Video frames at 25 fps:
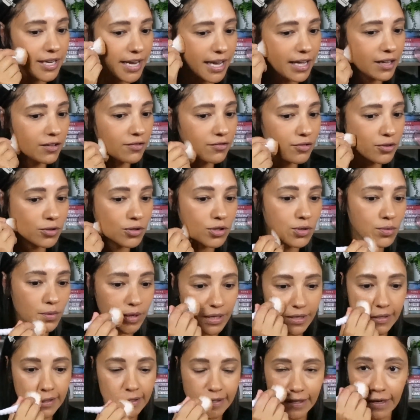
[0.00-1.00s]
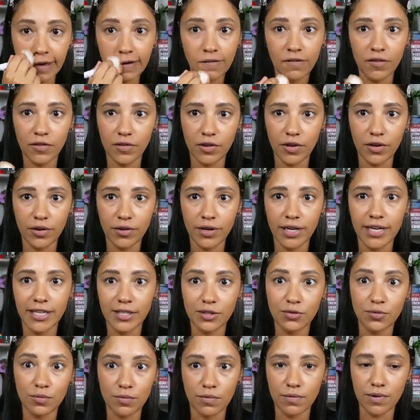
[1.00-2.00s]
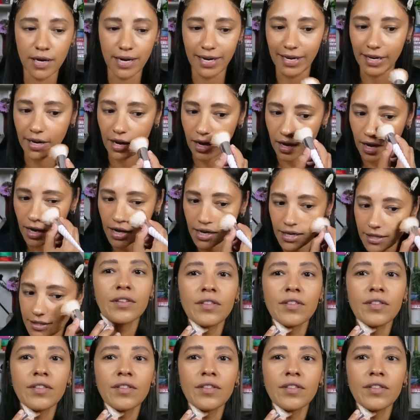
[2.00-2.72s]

gale force winds, even though it's really hot.